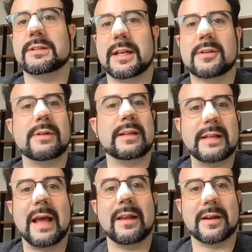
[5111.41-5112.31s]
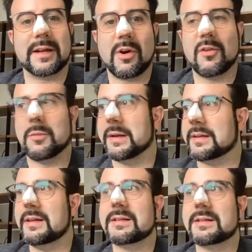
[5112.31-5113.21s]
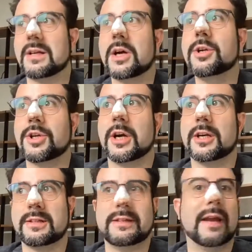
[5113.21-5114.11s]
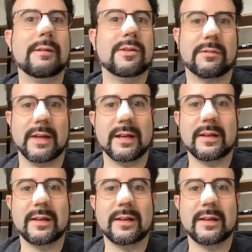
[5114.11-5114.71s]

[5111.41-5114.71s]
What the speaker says: that create dialogue with governments is uncharted territory.